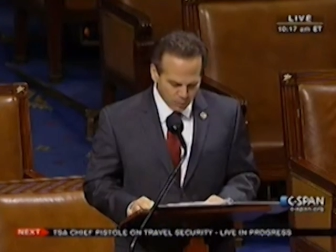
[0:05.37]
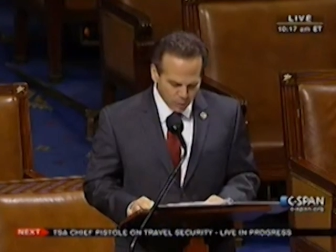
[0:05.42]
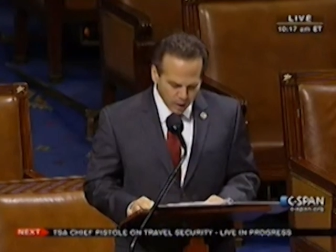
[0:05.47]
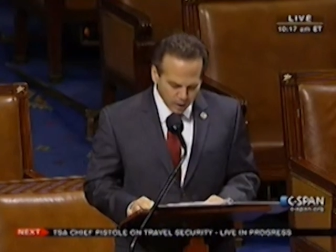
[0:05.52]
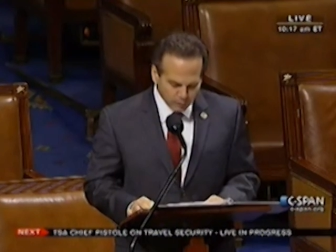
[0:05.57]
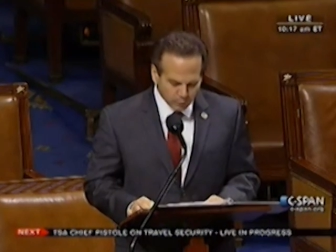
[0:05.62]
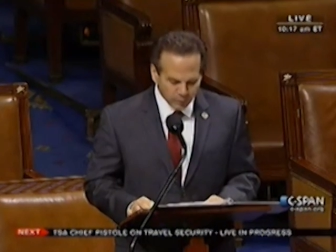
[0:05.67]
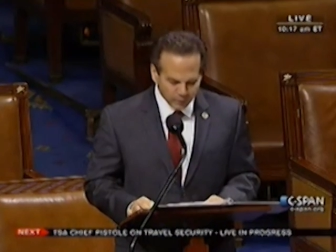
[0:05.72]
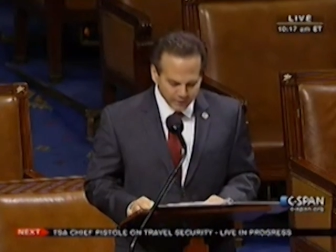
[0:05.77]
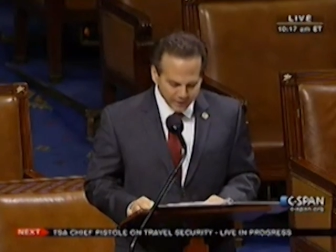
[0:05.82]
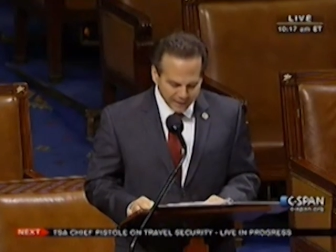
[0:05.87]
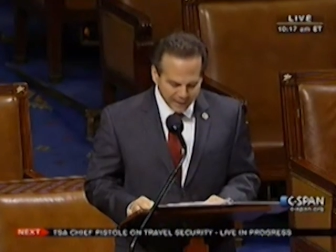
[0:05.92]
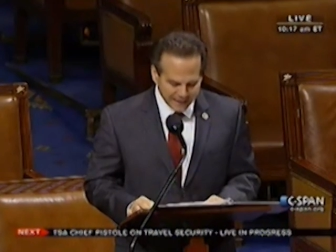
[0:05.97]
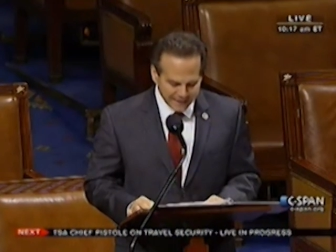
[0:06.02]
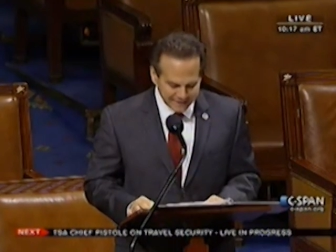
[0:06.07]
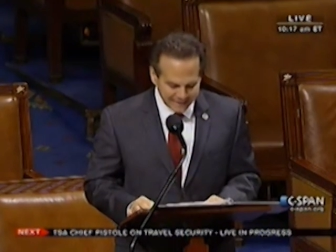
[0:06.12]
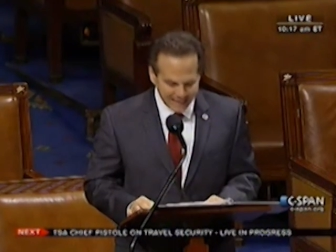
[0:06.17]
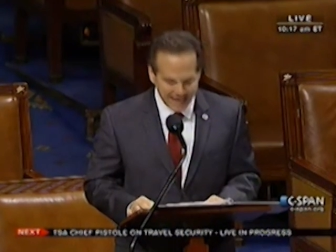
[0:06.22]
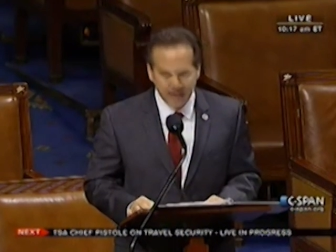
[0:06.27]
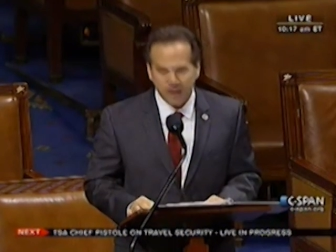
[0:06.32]
When will we
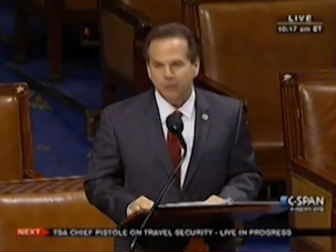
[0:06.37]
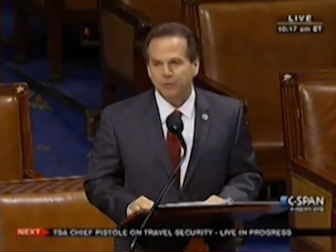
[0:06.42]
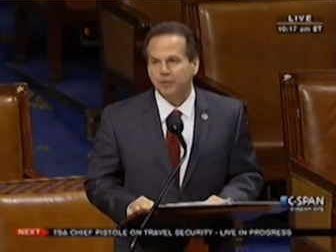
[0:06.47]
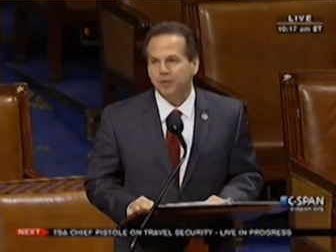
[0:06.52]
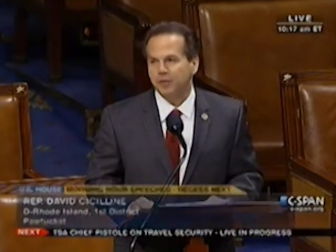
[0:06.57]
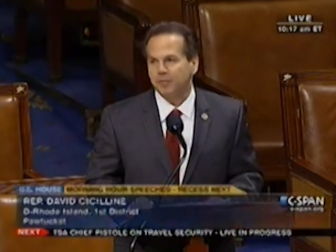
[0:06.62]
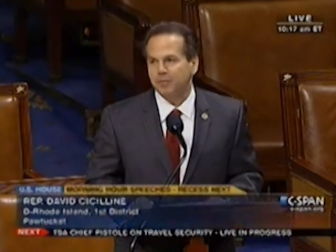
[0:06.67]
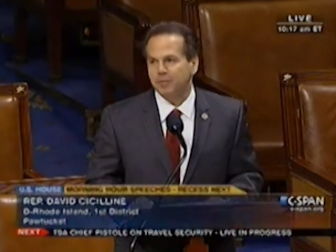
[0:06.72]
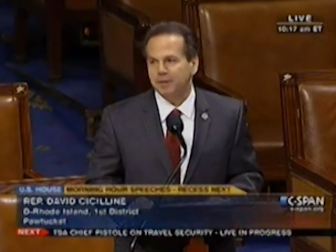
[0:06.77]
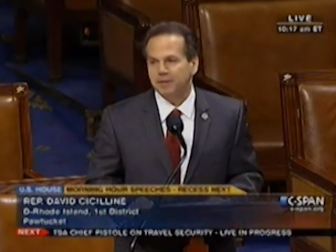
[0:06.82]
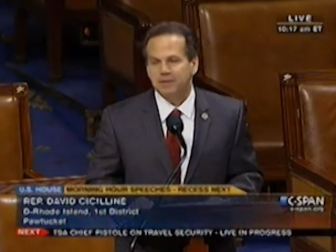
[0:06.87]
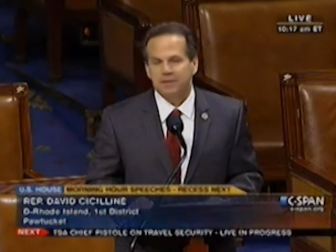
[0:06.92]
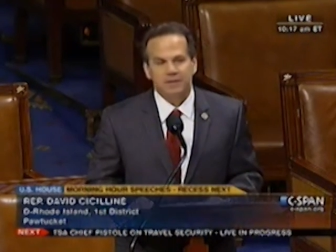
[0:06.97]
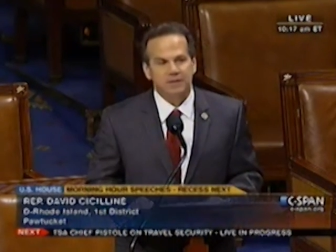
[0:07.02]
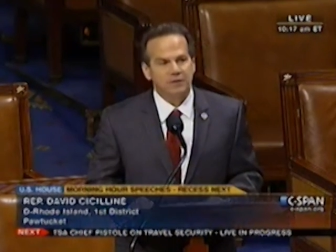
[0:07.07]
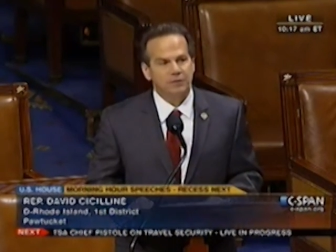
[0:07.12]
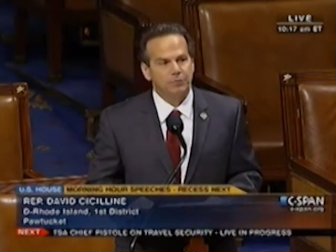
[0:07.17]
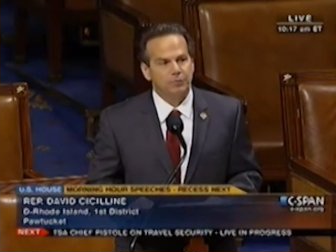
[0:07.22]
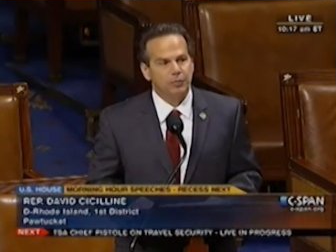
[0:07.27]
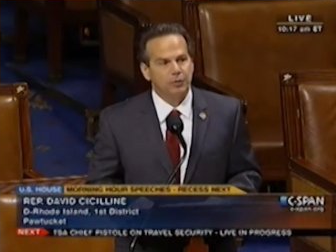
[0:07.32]
get down to the
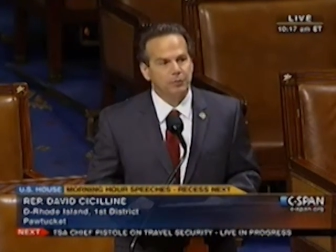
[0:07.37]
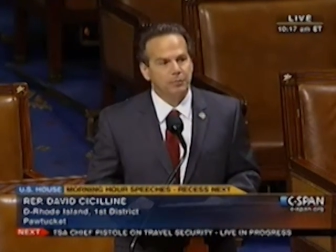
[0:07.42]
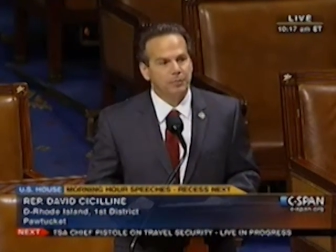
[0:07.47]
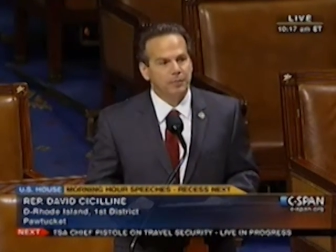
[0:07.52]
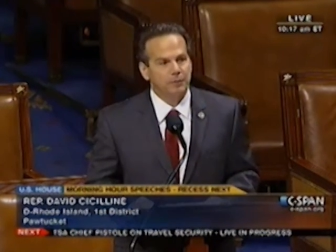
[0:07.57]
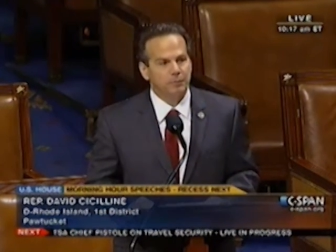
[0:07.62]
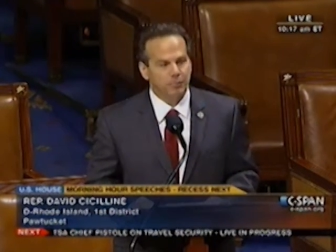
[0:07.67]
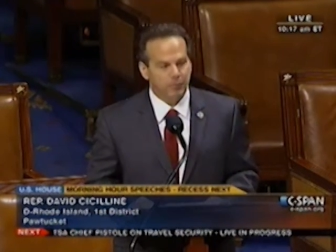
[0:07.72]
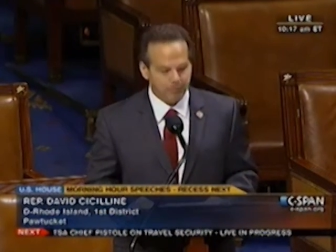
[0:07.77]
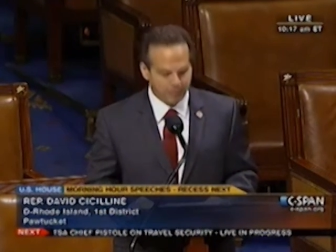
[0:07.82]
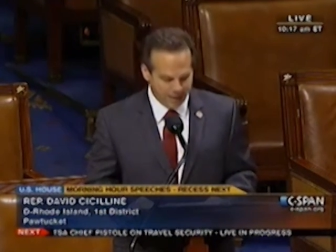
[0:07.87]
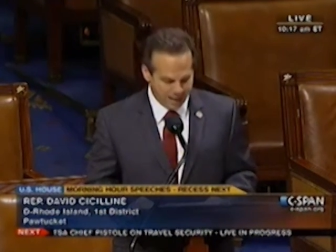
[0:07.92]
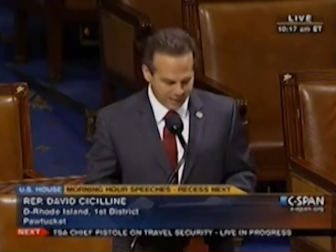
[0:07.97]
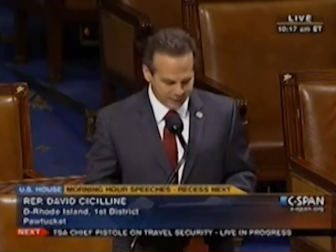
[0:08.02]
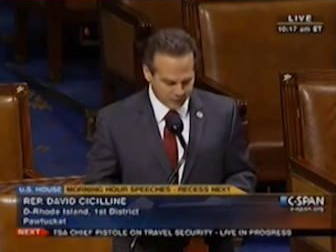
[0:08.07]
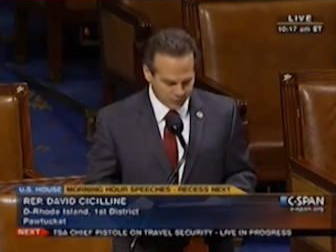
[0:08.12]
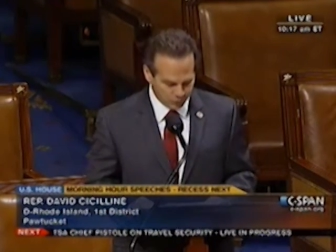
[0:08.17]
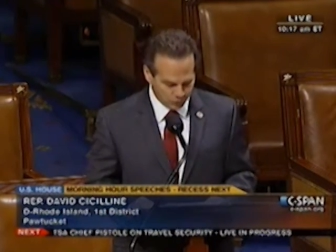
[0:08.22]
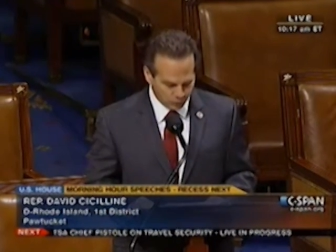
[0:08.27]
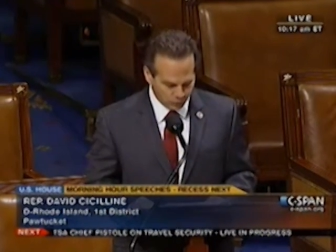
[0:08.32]
business of putting people
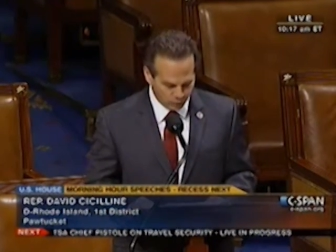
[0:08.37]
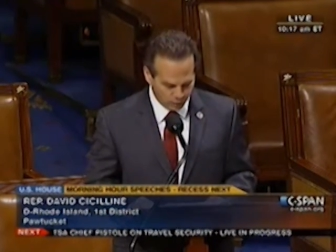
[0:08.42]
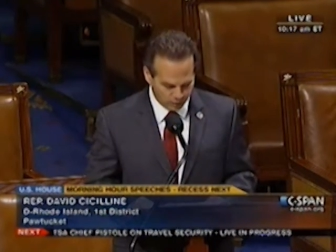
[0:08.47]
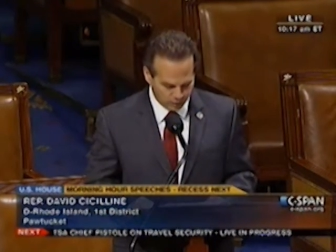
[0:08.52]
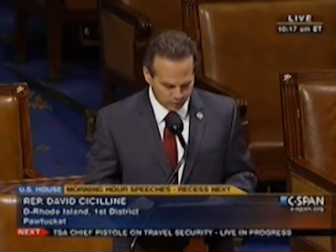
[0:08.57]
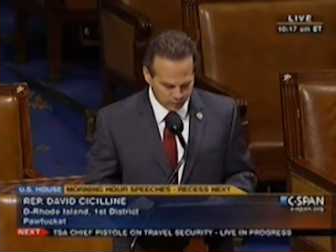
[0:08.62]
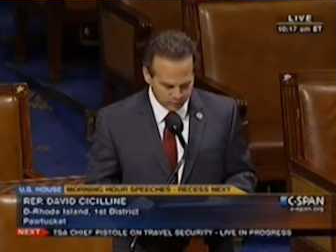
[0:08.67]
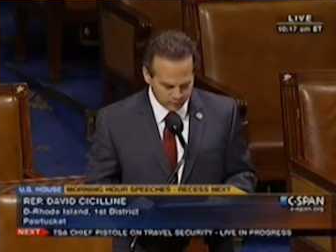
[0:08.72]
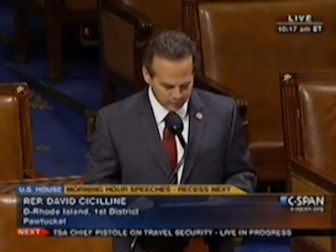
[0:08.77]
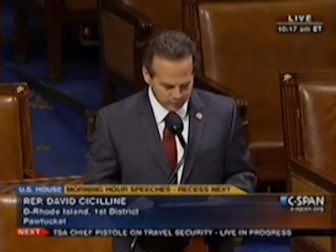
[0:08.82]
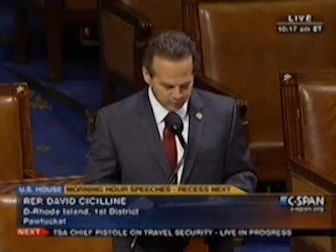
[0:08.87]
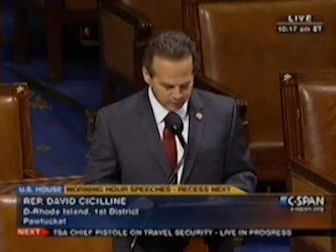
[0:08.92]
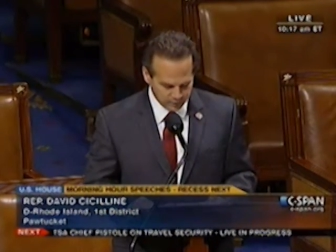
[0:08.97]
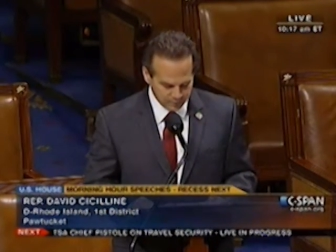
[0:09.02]
back to work?